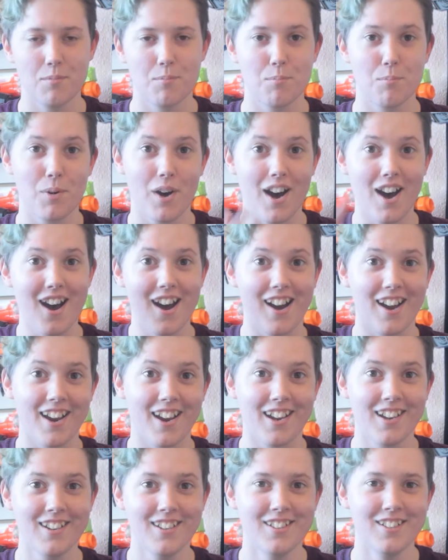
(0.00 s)

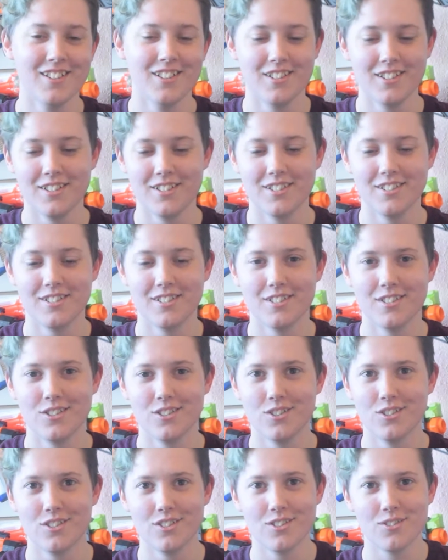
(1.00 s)
Buy
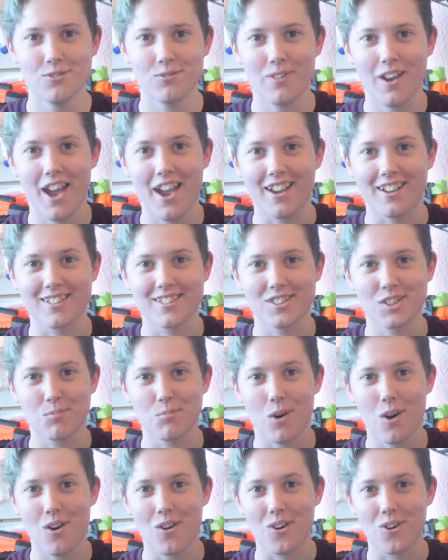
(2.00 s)
Fangs
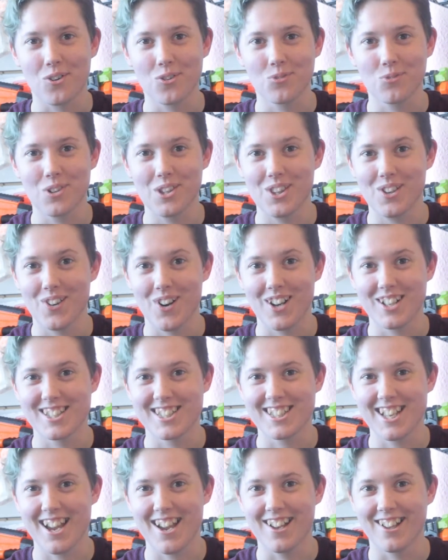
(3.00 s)
tomorrow when they're on
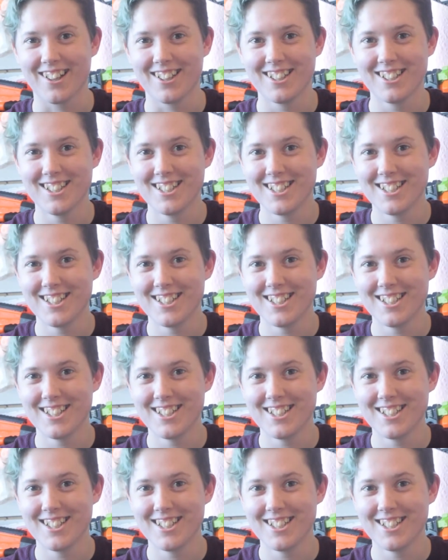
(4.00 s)
sale.